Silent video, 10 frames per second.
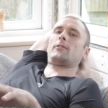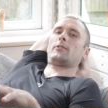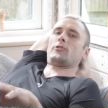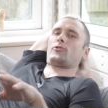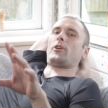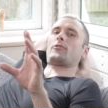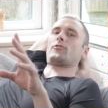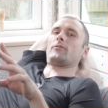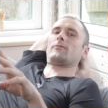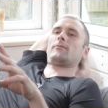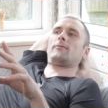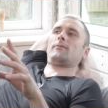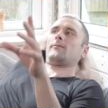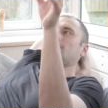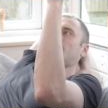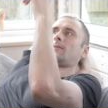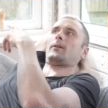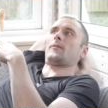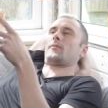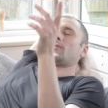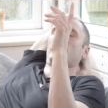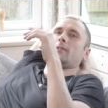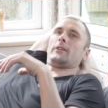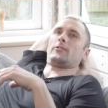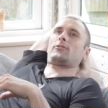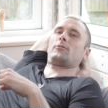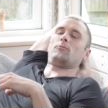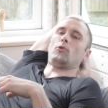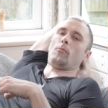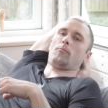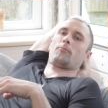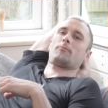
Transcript: the construction of this room.